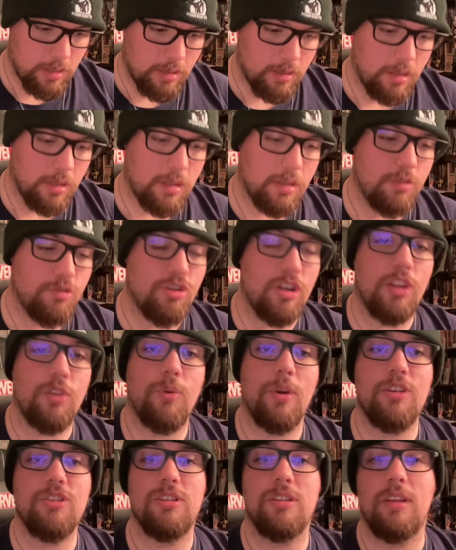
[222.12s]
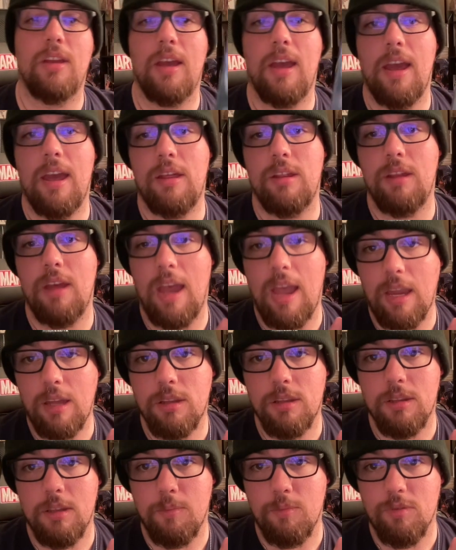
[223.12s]
This is Generation
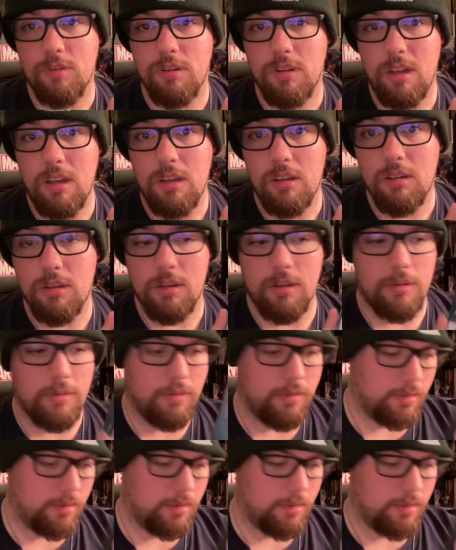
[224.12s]
X number 6.